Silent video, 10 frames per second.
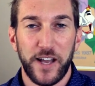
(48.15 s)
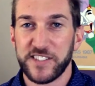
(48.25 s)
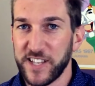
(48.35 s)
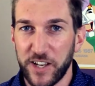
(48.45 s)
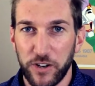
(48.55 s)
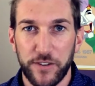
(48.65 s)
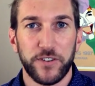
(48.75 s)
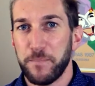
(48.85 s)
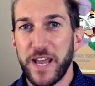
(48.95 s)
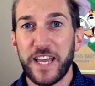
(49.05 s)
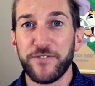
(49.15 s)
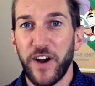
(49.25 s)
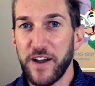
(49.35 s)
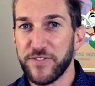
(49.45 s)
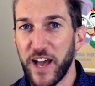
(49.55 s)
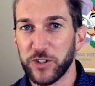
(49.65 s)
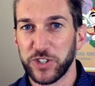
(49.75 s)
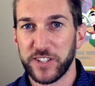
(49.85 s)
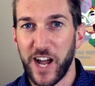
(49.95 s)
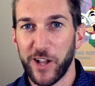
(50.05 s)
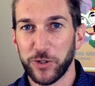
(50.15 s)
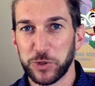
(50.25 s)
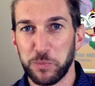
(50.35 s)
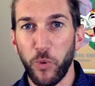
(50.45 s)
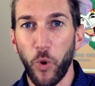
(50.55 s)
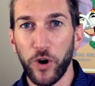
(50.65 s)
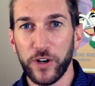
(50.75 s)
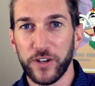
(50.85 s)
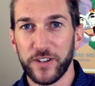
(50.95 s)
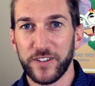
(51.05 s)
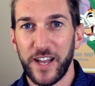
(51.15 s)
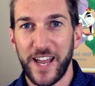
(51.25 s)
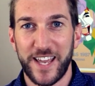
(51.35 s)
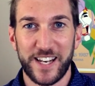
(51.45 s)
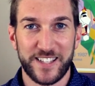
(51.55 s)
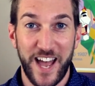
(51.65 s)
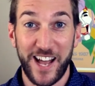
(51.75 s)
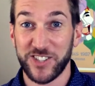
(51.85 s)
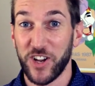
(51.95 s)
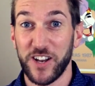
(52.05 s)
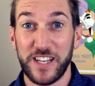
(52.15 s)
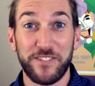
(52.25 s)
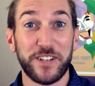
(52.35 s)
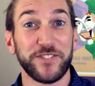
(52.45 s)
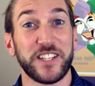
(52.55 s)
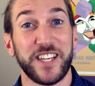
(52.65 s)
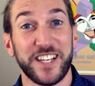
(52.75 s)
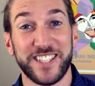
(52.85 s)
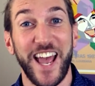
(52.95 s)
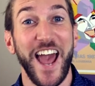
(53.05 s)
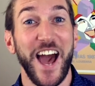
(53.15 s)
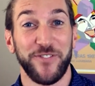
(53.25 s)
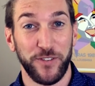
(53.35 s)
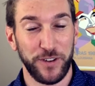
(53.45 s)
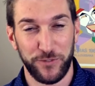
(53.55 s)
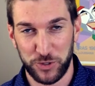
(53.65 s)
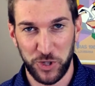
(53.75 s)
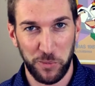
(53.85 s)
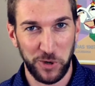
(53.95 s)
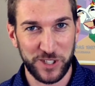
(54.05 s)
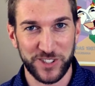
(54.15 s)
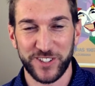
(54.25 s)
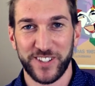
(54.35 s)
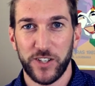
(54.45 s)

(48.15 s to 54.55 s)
And second off, making $5,000 more and getting taxed on, even if they take, say, half of it for some reason,